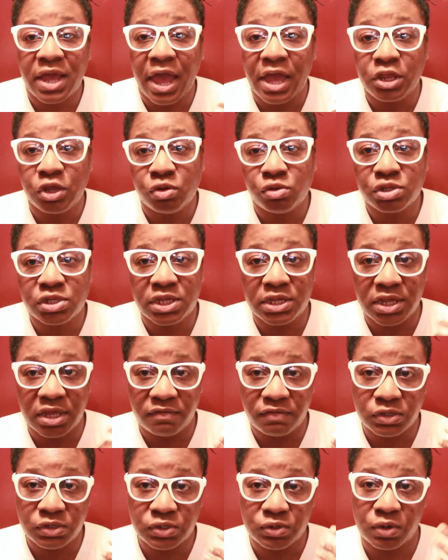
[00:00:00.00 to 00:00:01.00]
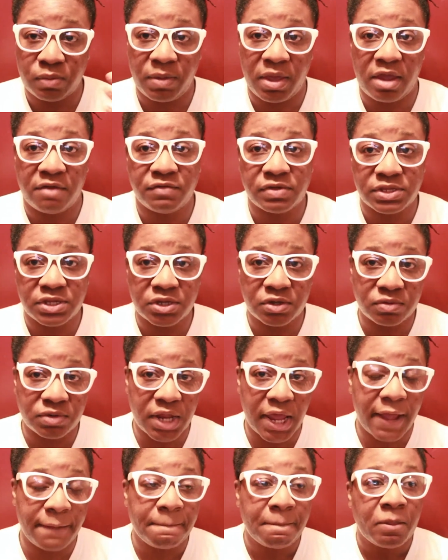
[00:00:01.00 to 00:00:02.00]
I usually give it to them every single
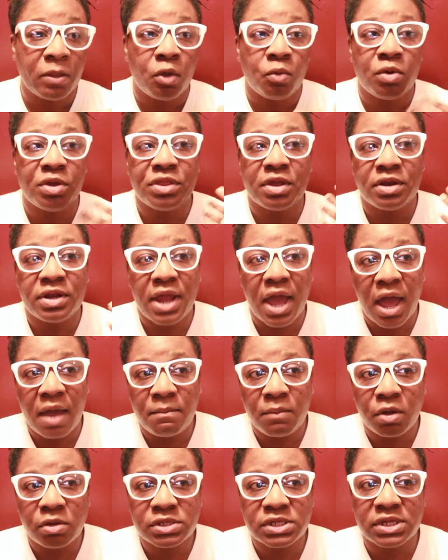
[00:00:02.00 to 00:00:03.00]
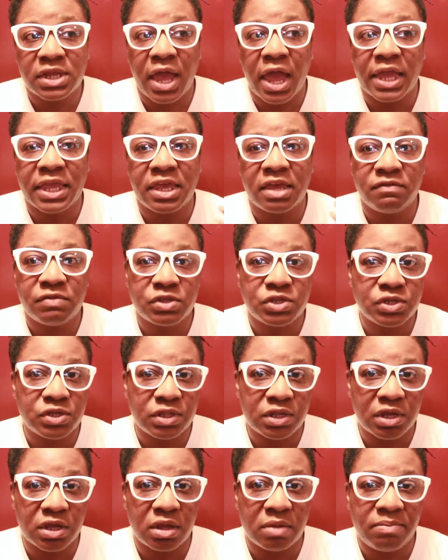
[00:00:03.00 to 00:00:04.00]
day. When they're not molting, I give it to
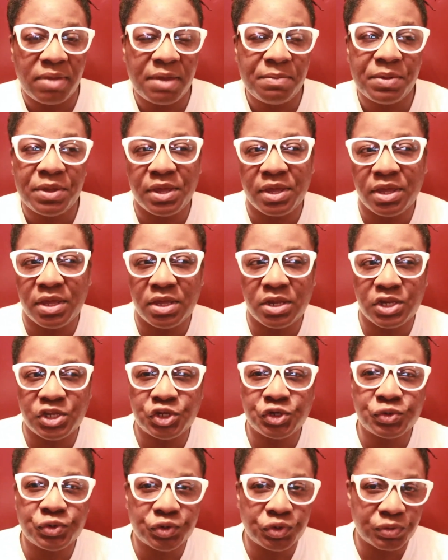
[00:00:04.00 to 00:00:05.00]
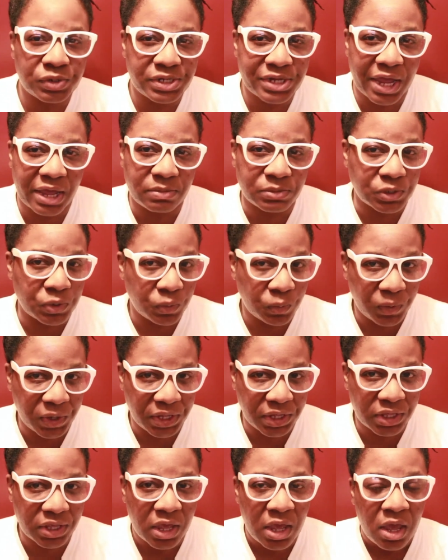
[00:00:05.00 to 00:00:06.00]
them maybe 2 or 3 times a
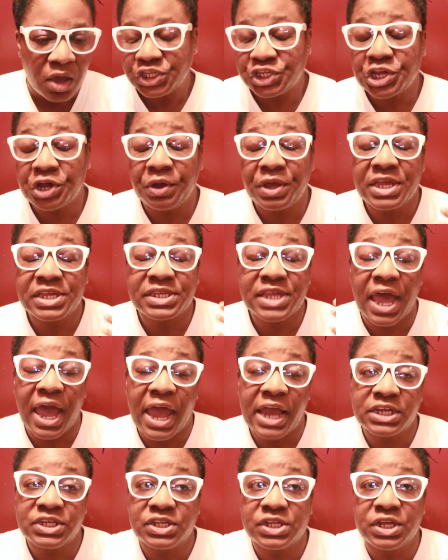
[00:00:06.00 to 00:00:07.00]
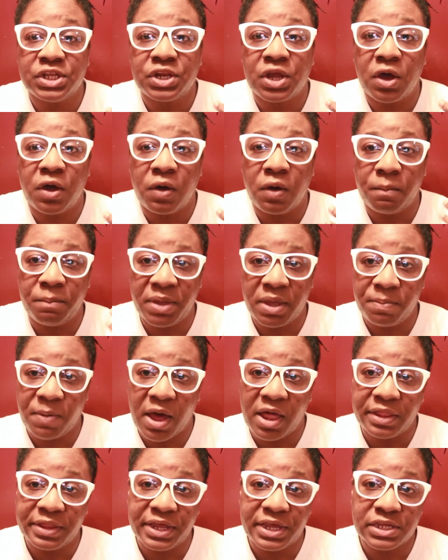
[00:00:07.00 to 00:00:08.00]
week. So it's actually known, bee
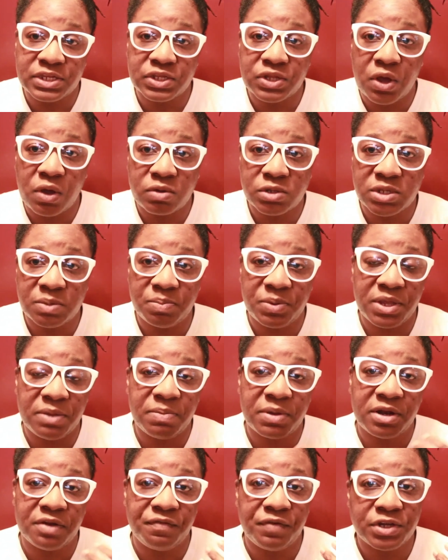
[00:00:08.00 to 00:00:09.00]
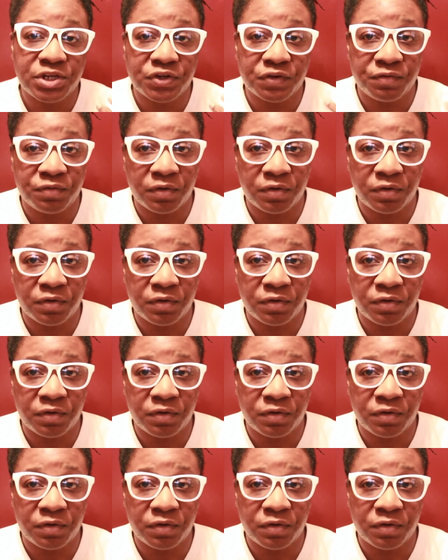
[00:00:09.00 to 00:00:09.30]
pollen is known to be beneficial